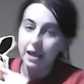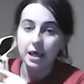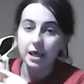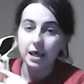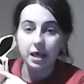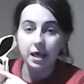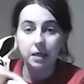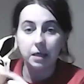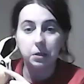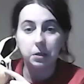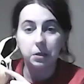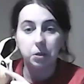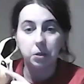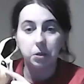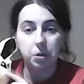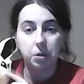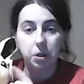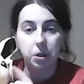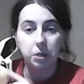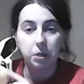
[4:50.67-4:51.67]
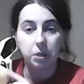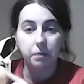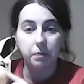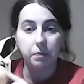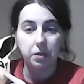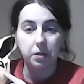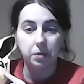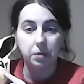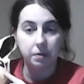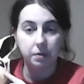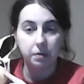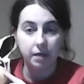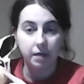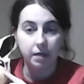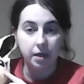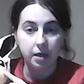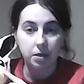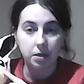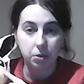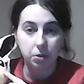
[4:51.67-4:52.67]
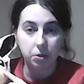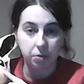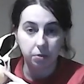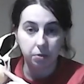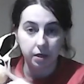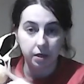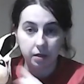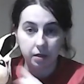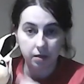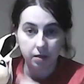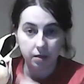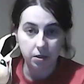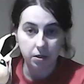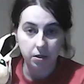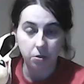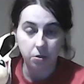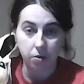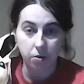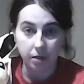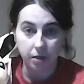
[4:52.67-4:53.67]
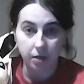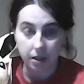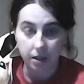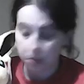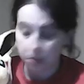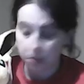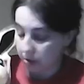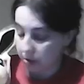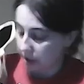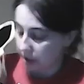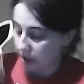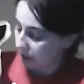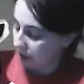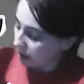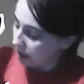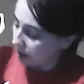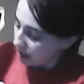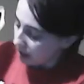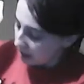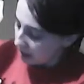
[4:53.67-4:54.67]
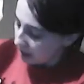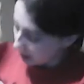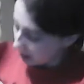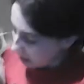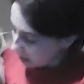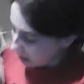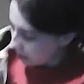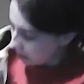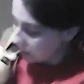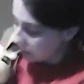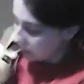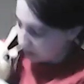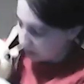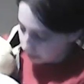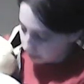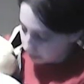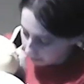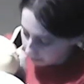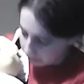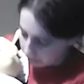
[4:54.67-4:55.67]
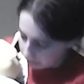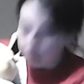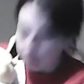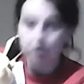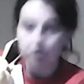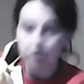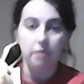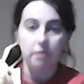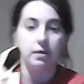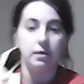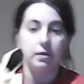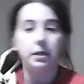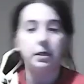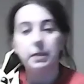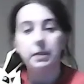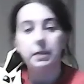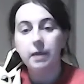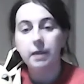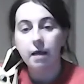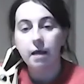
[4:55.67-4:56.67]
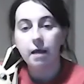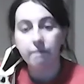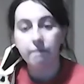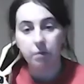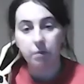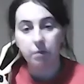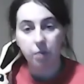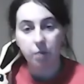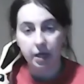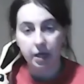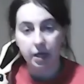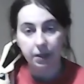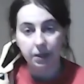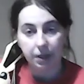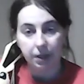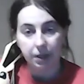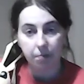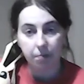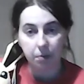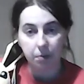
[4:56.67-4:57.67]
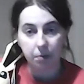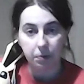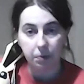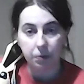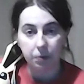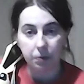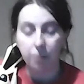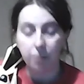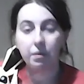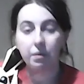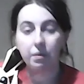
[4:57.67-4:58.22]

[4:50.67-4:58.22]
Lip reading: is just because of the injury that he's got in his chin. He's absolutely perfect in every way, shape or form.